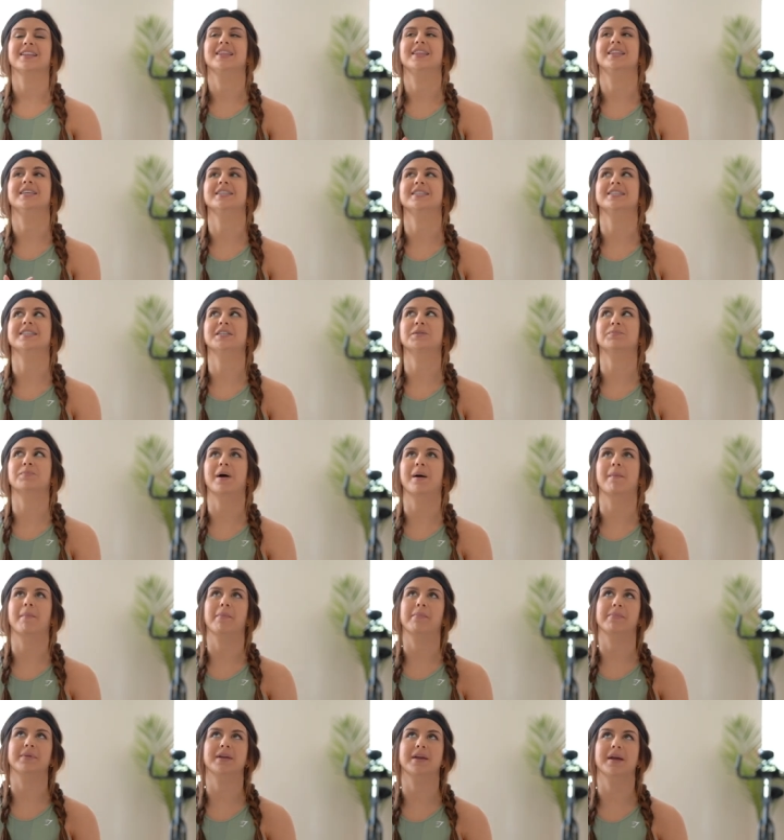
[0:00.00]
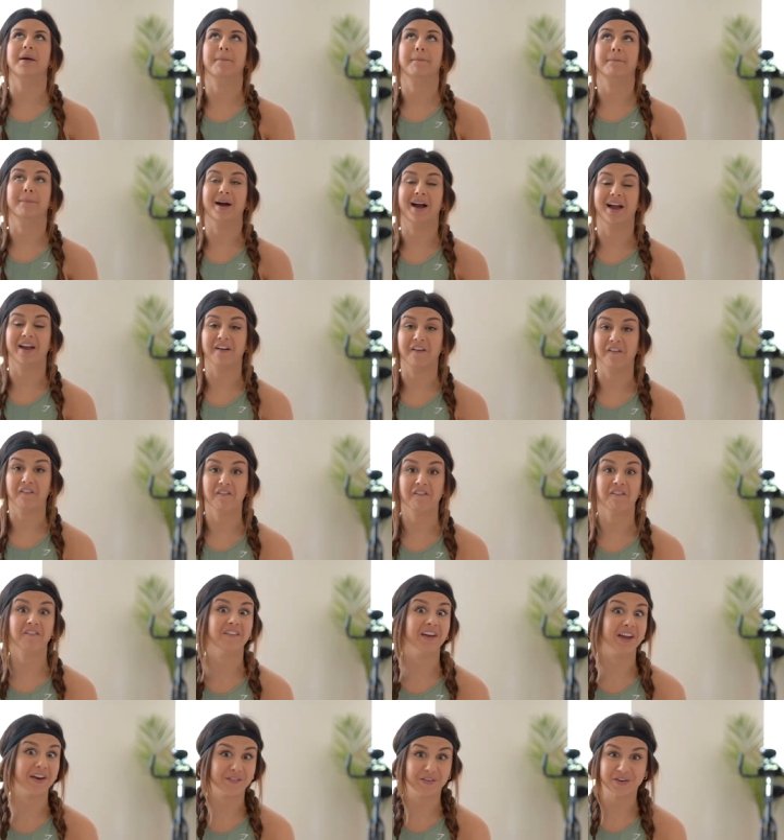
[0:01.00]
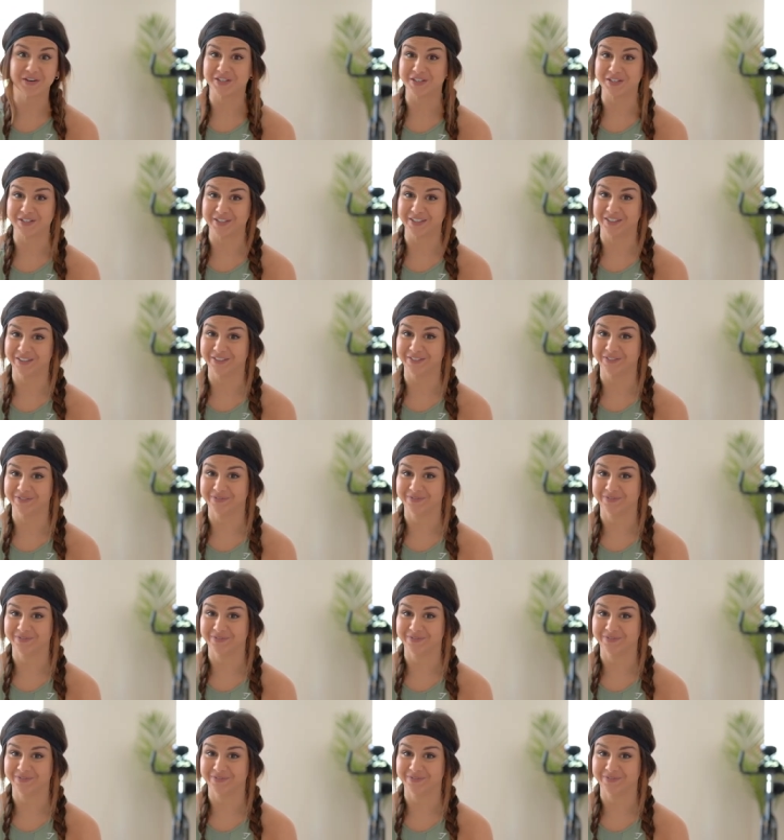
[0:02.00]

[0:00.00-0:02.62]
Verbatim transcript: This is probably my favorite to do.